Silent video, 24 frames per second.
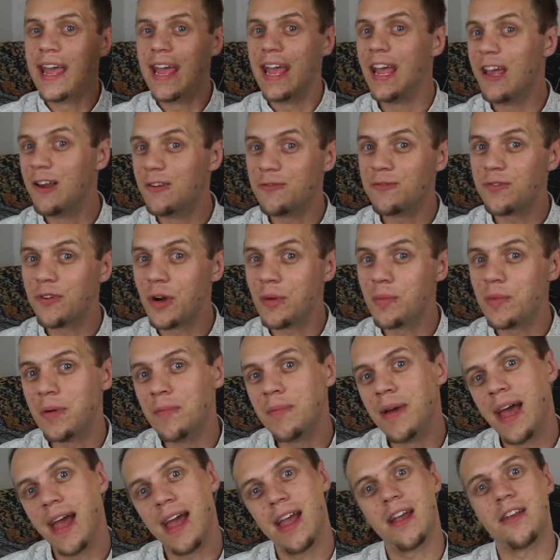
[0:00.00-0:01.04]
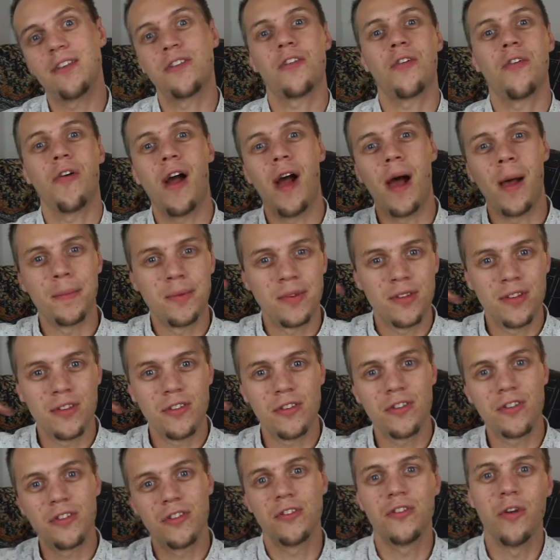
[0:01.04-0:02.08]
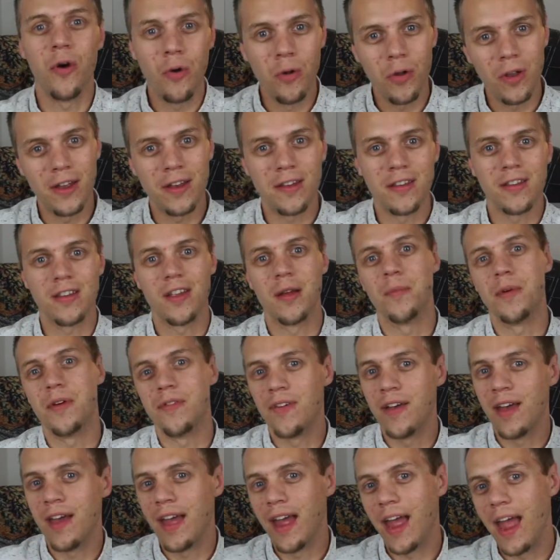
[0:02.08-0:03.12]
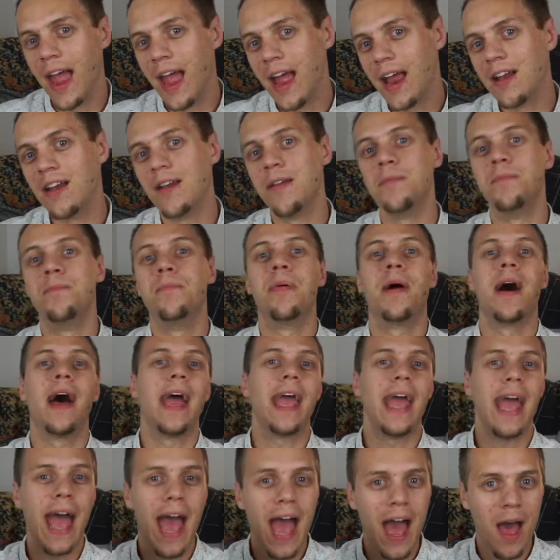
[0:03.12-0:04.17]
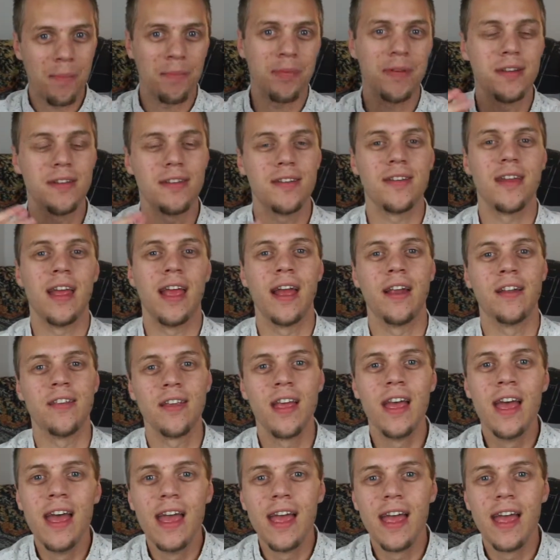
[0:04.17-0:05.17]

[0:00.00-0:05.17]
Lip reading: in Farmer Maggot's crops, stolen some of it, and by happenstance,